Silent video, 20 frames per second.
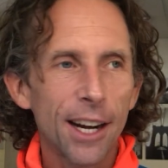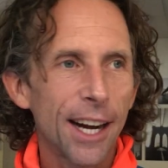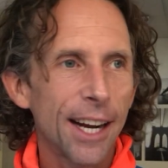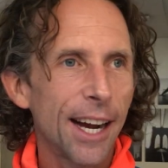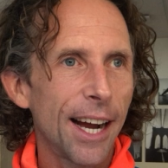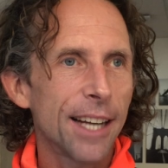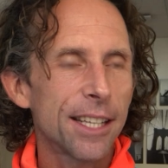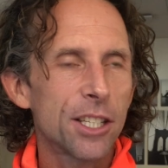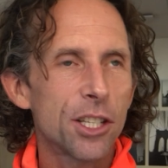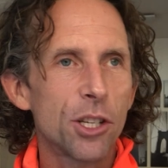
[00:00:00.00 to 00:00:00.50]
I
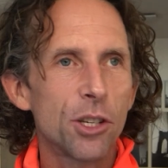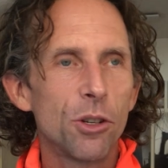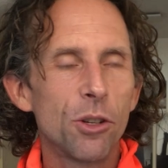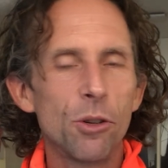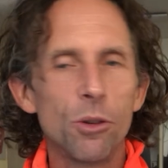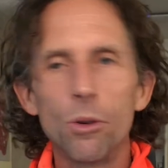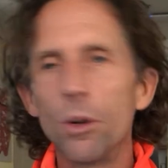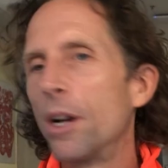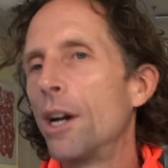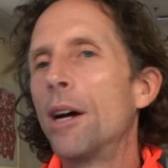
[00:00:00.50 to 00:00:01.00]
got
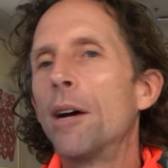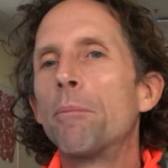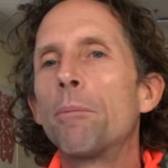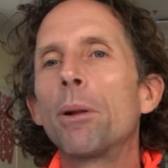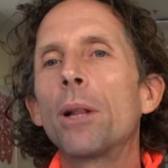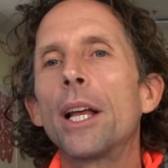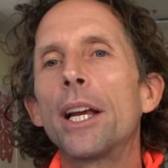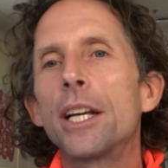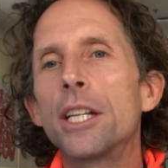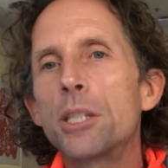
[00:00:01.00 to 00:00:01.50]
to
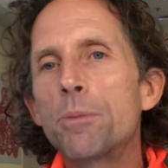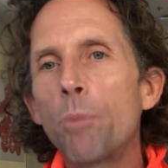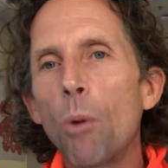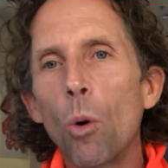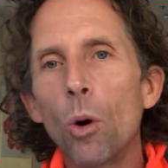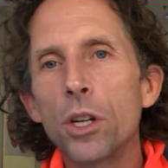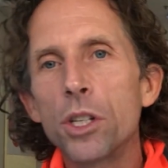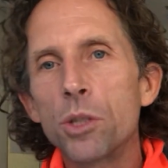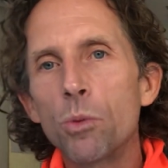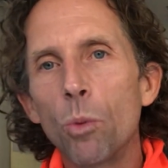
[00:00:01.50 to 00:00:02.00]
play
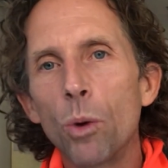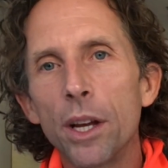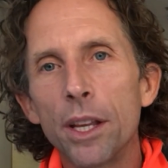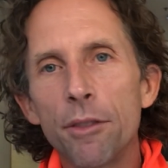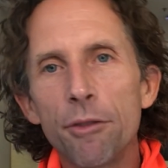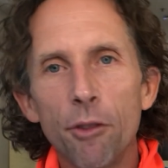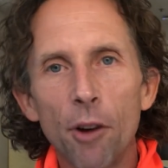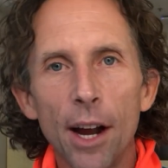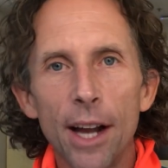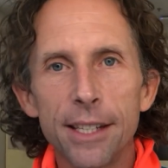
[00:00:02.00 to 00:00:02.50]
sports with
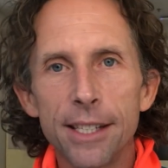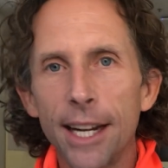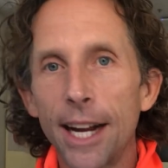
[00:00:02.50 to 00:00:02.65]
friends.